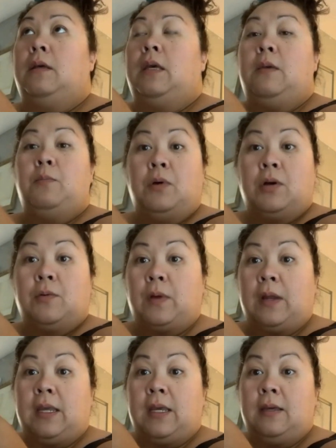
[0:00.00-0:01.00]
ebook
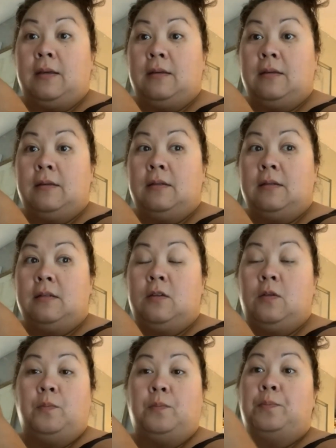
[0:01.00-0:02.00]
ready
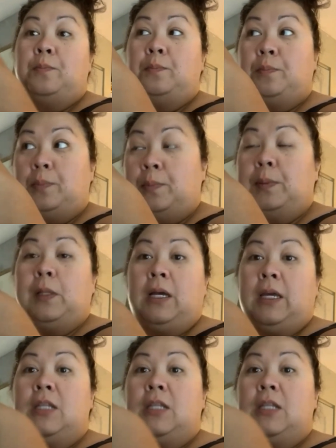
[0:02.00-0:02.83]
to plug